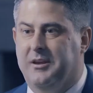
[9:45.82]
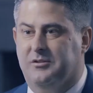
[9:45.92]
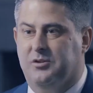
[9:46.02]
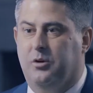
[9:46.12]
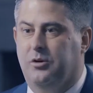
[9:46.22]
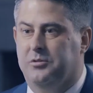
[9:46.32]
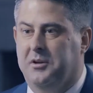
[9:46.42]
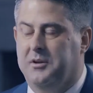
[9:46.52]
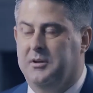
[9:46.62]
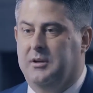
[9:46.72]
years
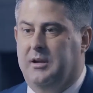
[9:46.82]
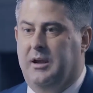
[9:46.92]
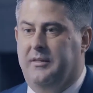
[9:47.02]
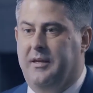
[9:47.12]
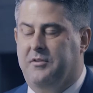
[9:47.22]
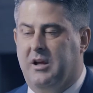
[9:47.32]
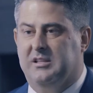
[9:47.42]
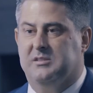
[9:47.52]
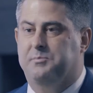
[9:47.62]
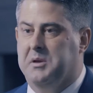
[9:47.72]
old. They've
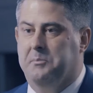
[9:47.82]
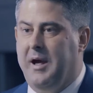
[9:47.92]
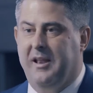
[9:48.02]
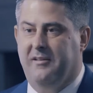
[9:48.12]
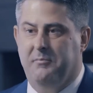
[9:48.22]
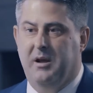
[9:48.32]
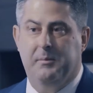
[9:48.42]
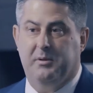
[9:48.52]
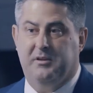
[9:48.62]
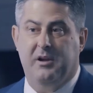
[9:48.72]
got this big pile of
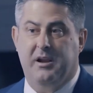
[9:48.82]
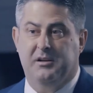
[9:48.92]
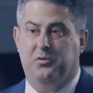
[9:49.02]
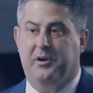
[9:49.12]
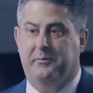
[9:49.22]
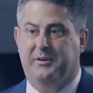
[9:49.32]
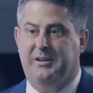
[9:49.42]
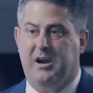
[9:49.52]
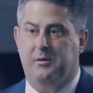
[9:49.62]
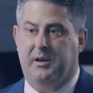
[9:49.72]
money, but they're not enjoying
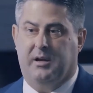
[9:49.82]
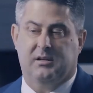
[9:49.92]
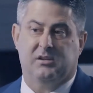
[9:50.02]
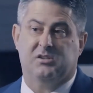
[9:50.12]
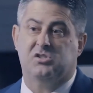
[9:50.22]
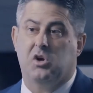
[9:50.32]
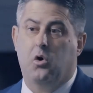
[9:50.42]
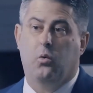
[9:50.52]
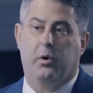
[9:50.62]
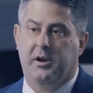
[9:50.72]
retirement because they're
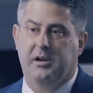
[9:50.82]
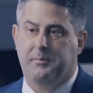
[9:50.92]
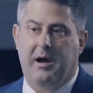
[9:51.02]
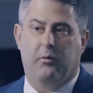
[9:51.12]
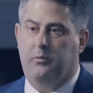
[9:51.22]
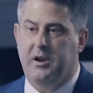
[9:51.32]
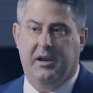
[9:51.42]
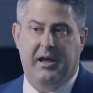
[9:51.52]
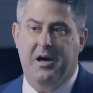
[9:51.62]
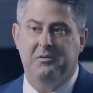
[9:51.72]
so worried about
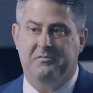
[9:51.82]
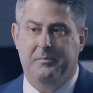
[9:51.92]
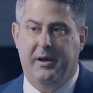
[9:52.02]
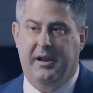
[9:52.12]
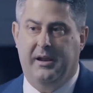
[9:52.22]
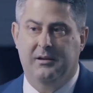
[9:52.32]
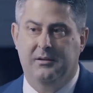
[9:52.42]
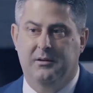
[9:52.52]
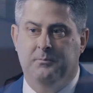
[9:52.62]
running out of money